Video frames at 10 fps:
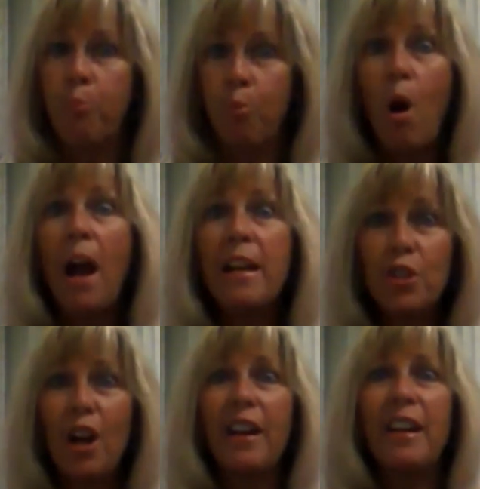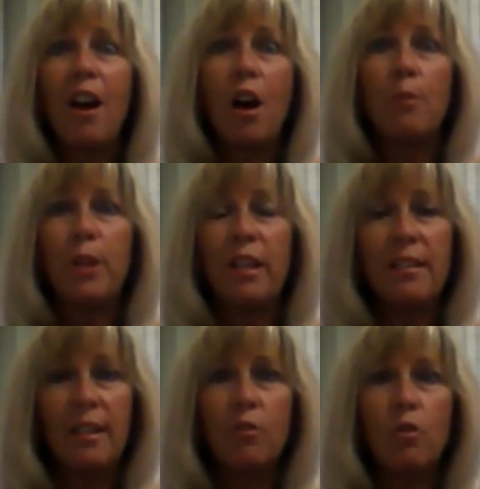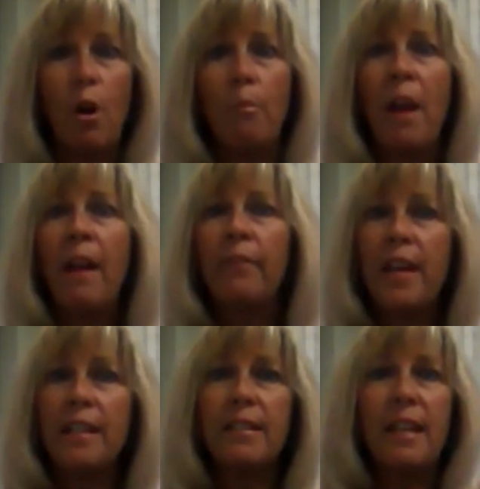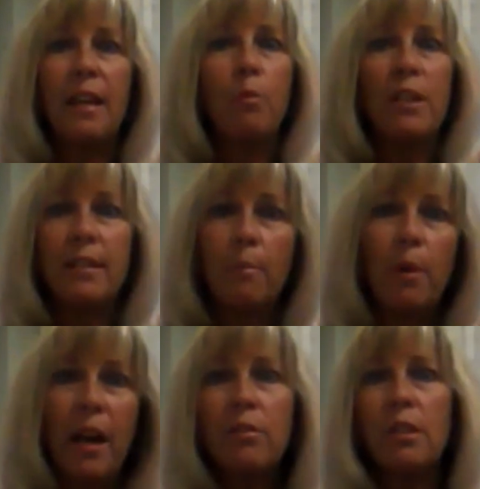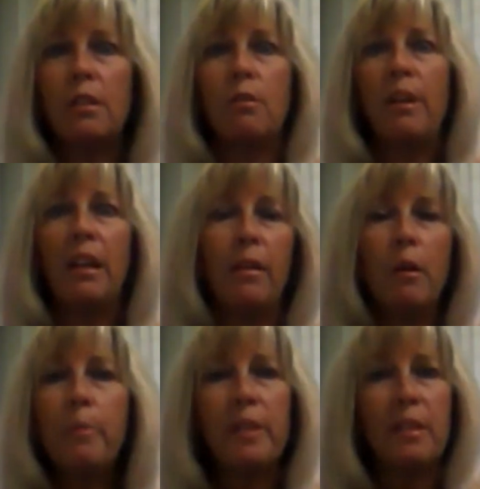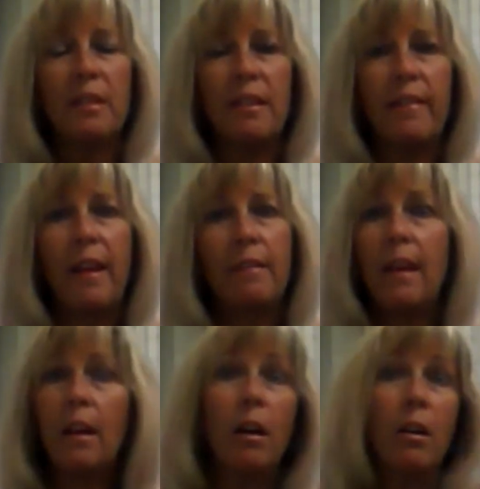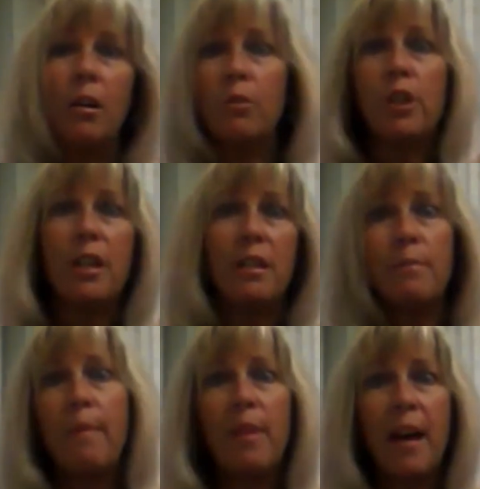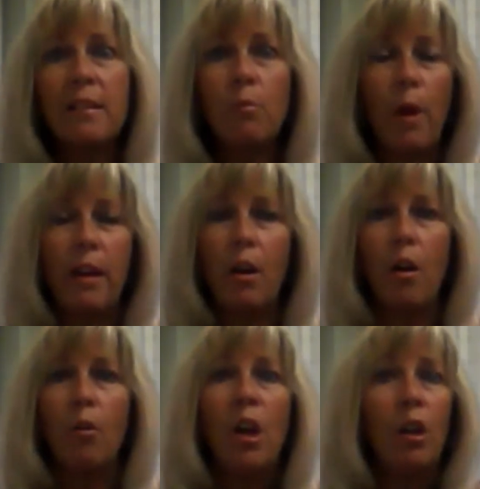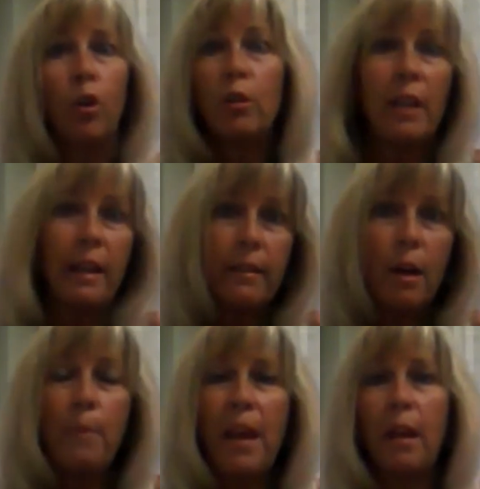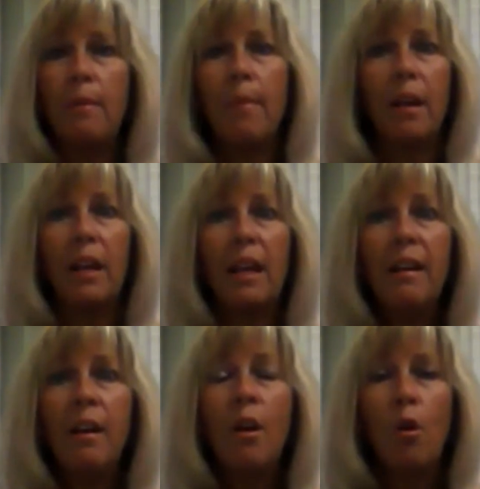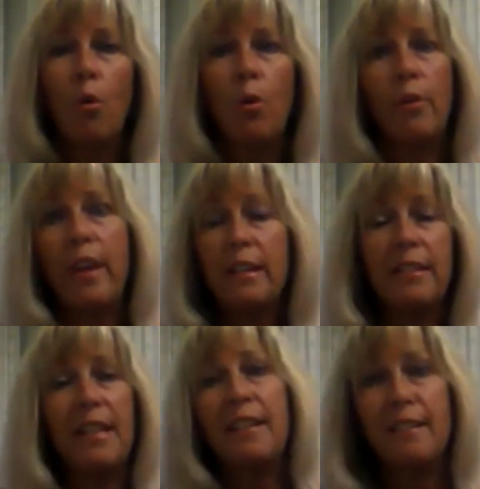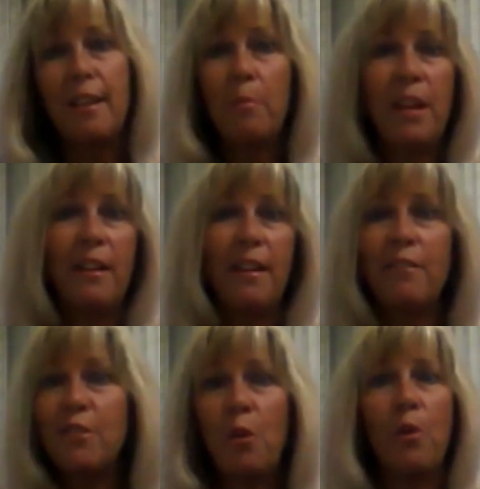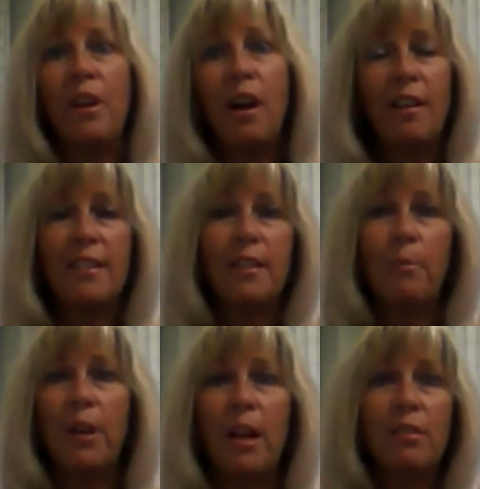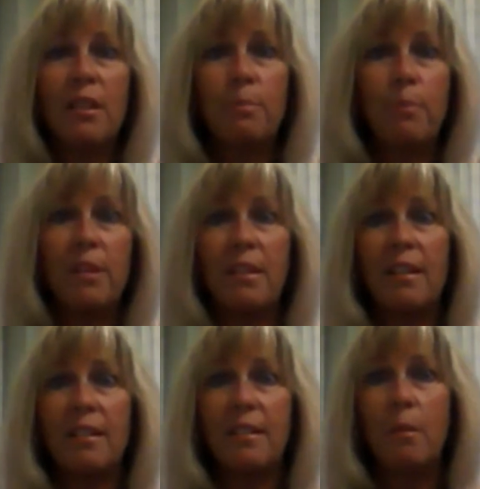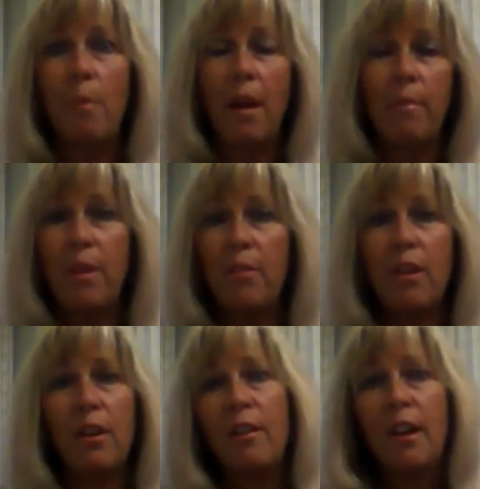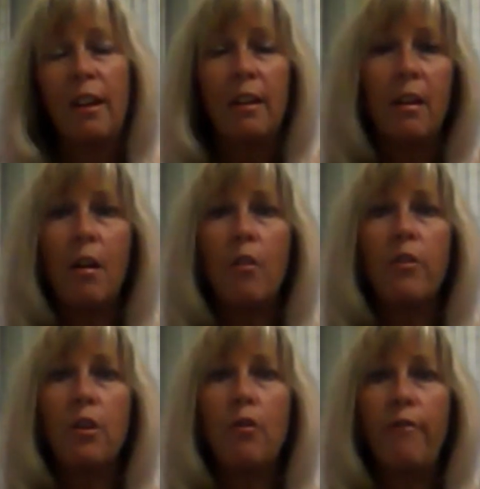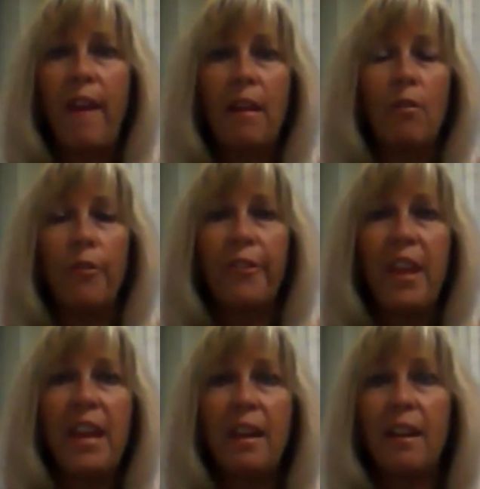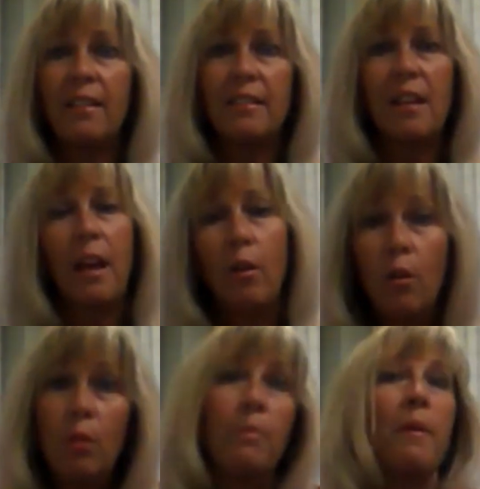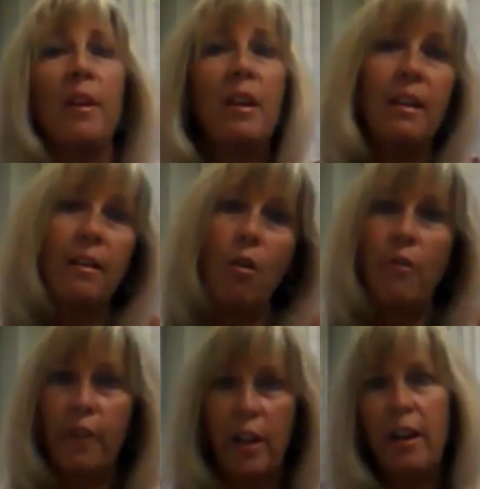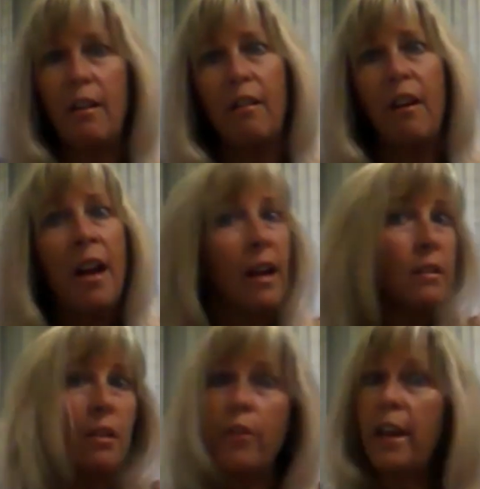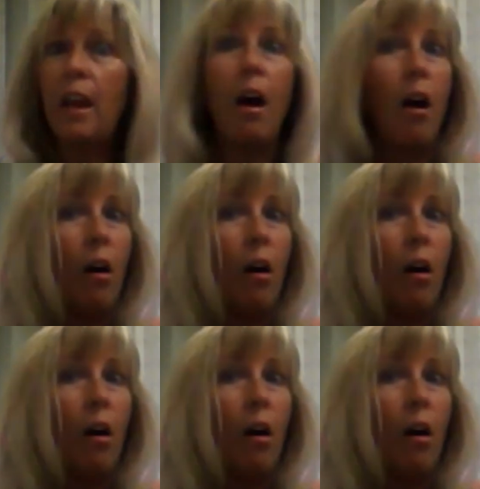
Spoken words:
bright, shiny object syndrome. They see what someone else is doing in their business and they think, oh, geez, maybe that's a way to go. Looks like they're making money. Or they see something else going on in someone else's business that might be the newfangled thing. And it's like, oh, maybe I need to go over here. And so they get